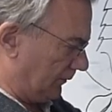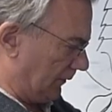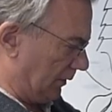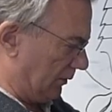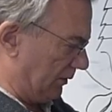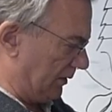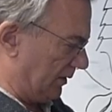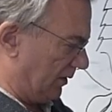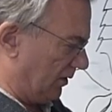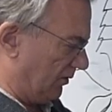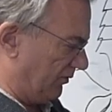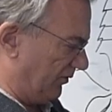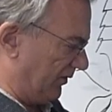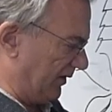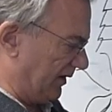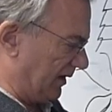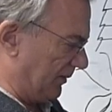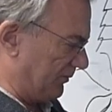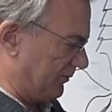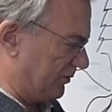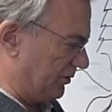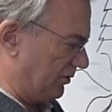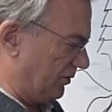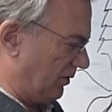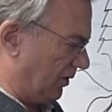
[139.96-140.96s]
will fill
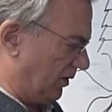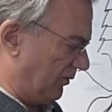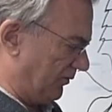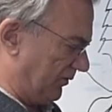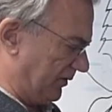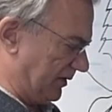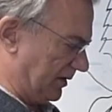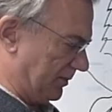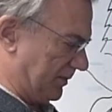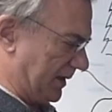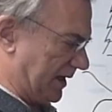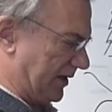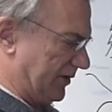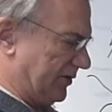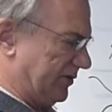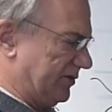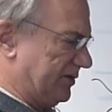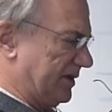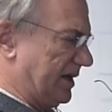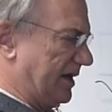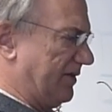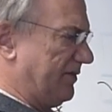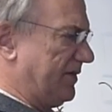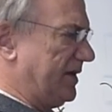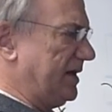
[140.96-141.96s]
up to hopefully about
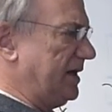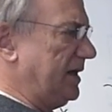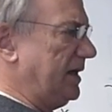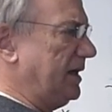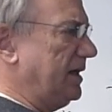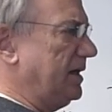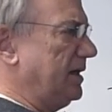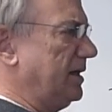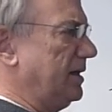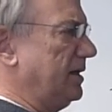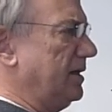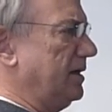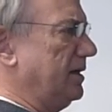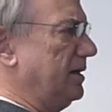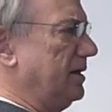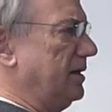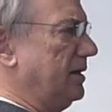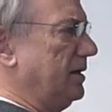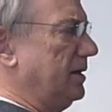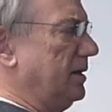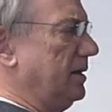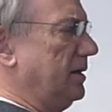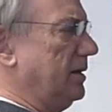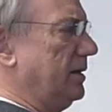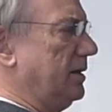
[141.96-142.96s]
seven.
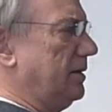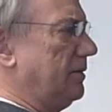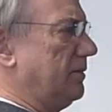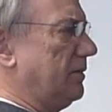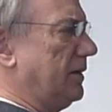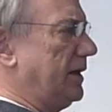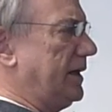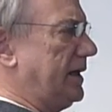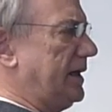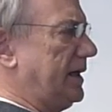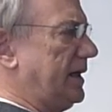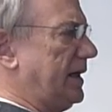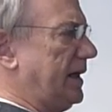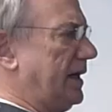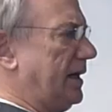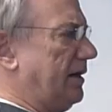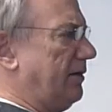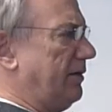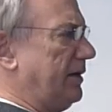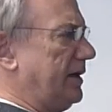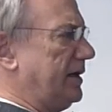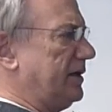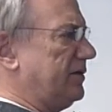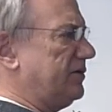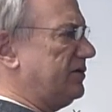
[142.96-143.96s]
And right now
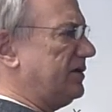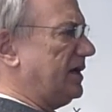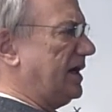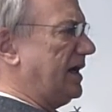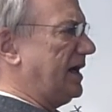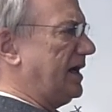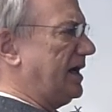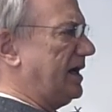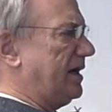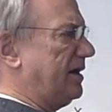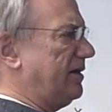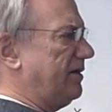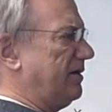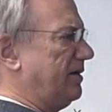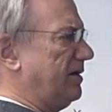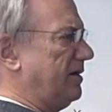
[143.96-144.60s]
it's at